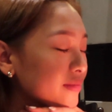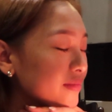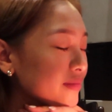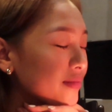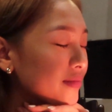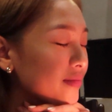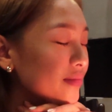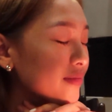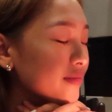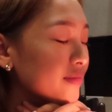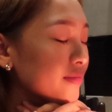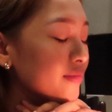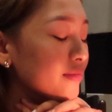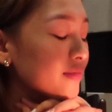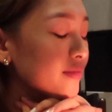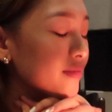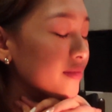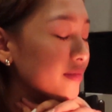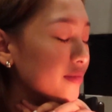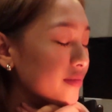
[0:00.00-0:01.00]
Make a
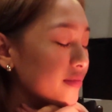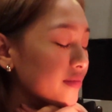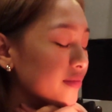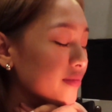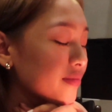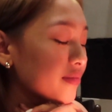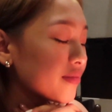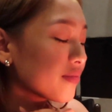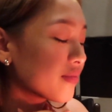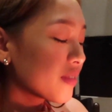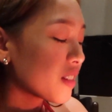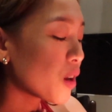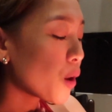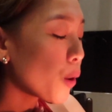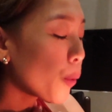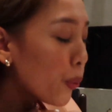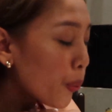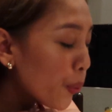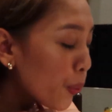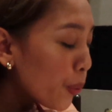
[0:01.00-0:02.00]

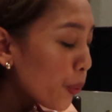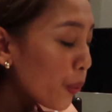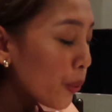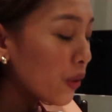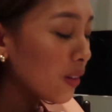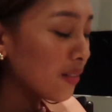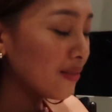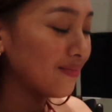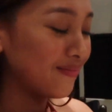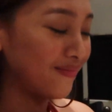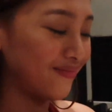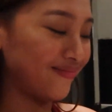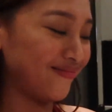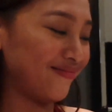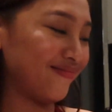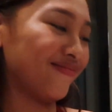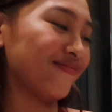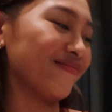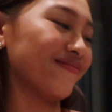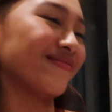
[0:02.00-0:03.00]
wish.
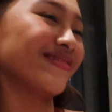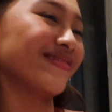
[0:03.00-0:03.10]
Wow.